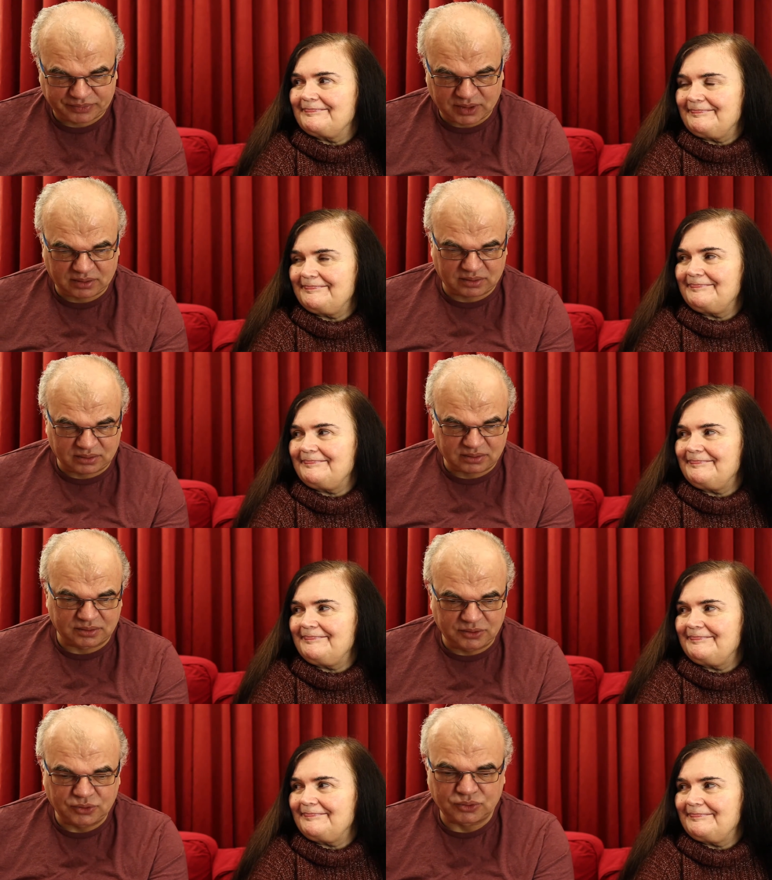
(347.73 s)
Speaker 1: mm-hmm.
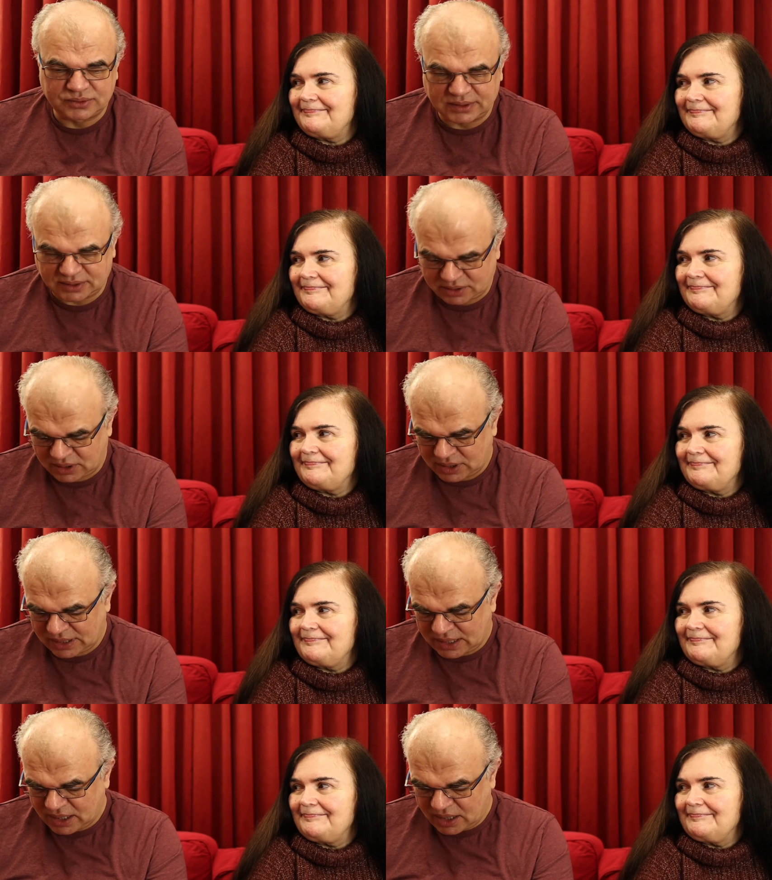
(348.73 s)
using
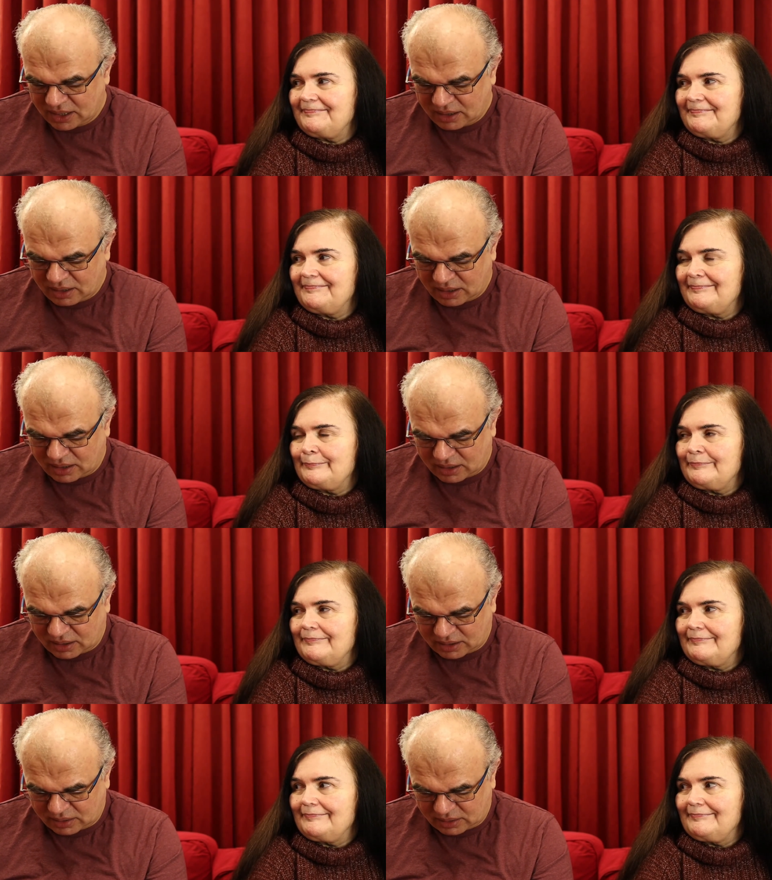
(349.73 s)

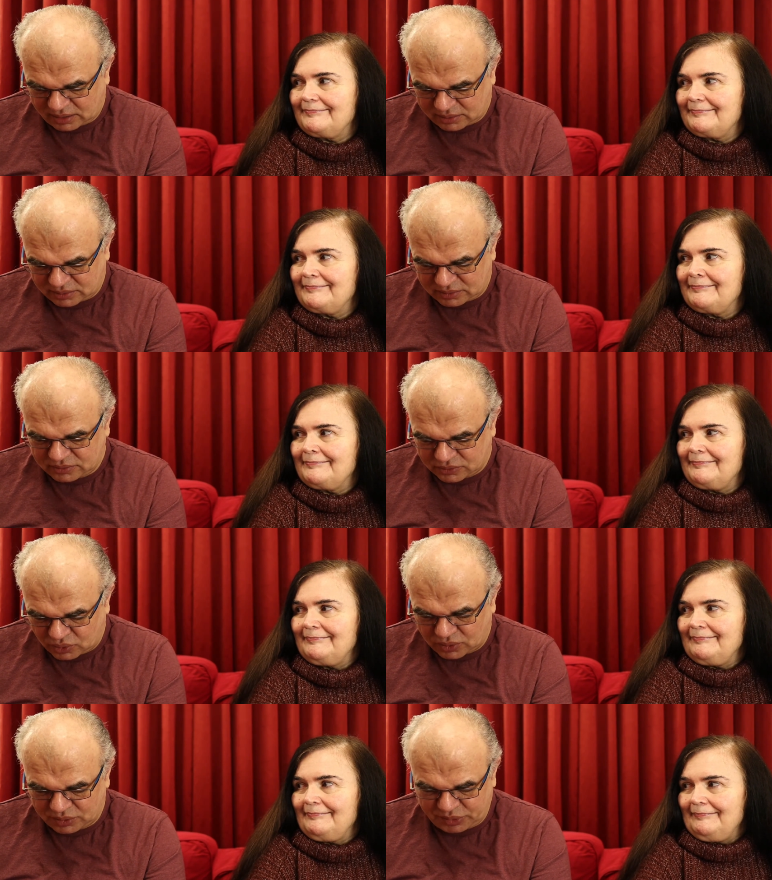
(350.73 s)
uh,
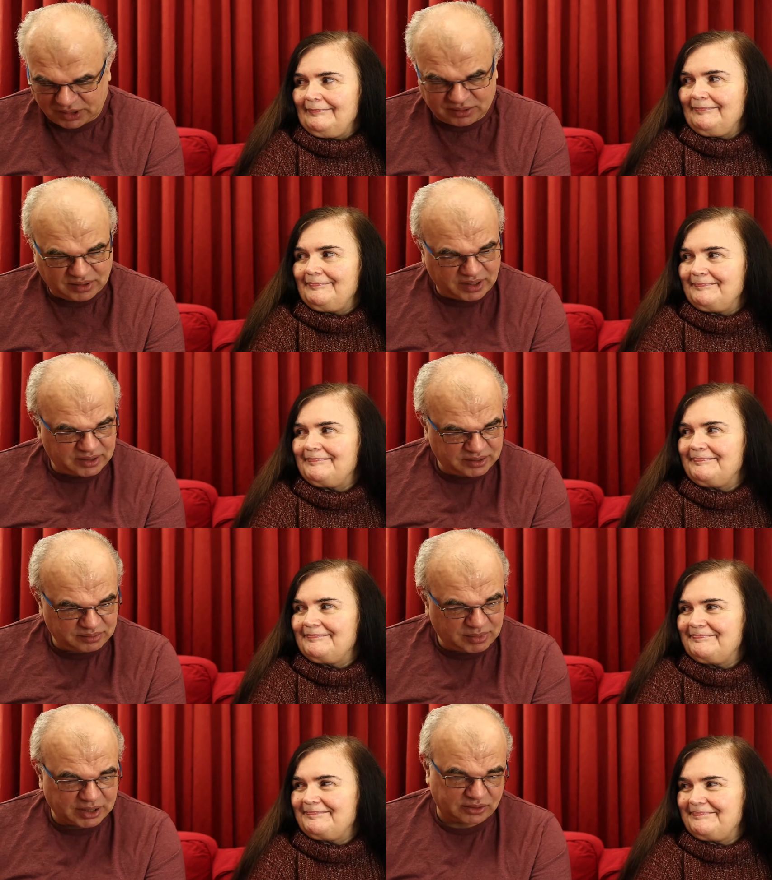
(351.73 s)
Google Meet and
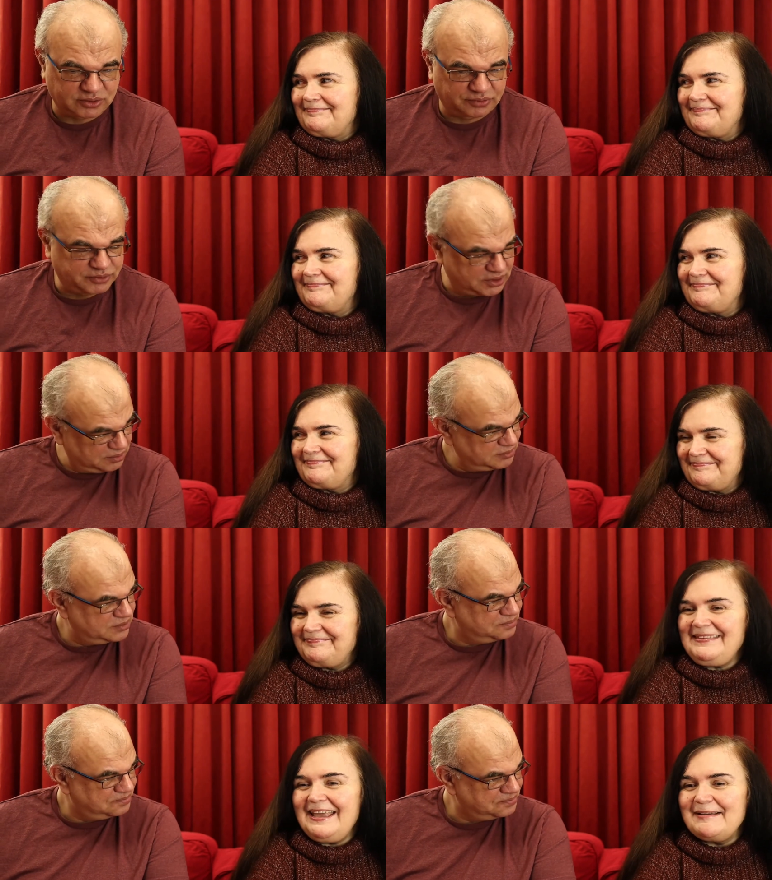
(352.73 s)
Microsoft Teams.
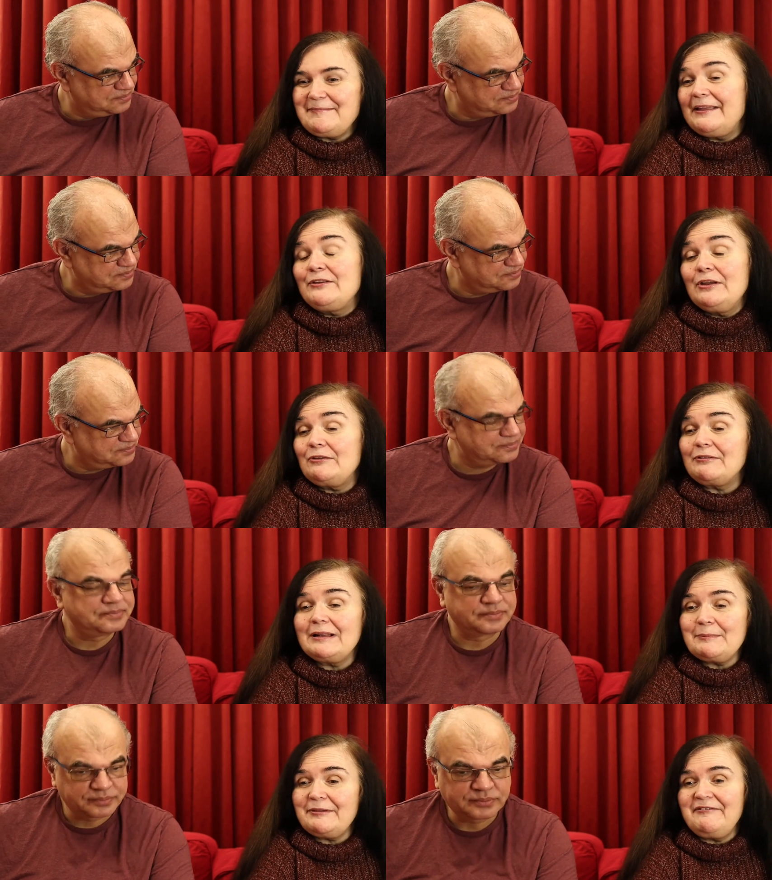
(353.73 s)
Speaker 2: Yeah, and you can
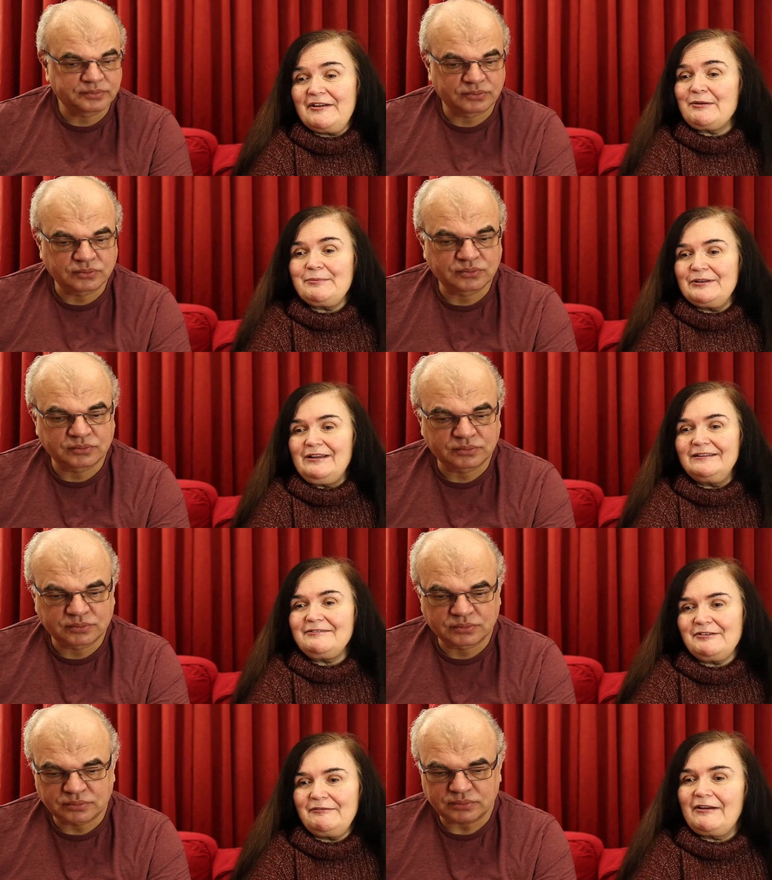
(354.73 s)
really be very
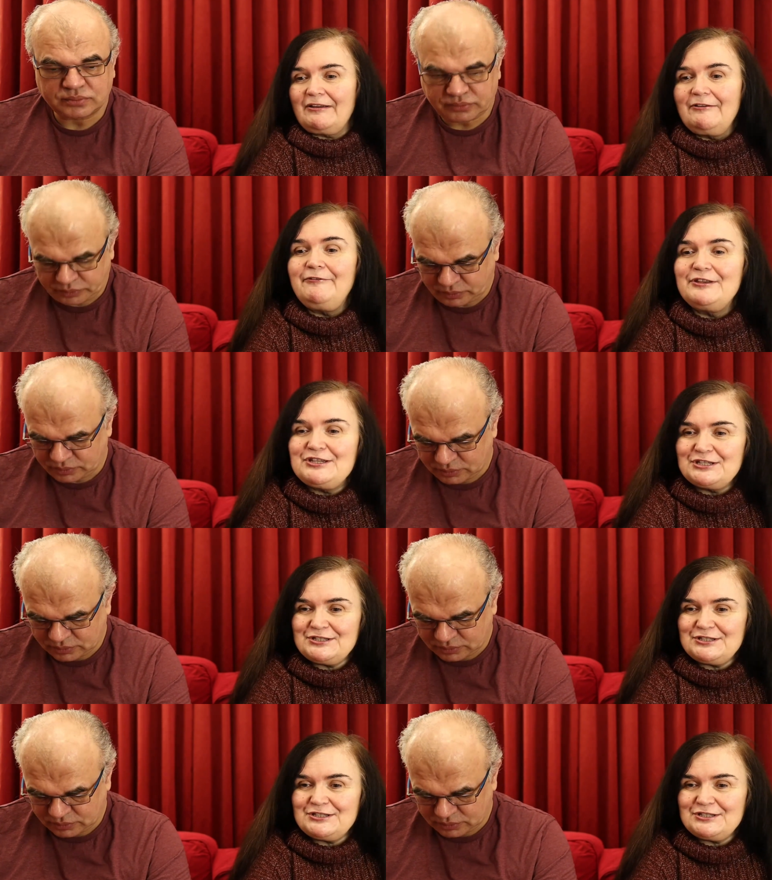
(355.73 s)
productive and very efficient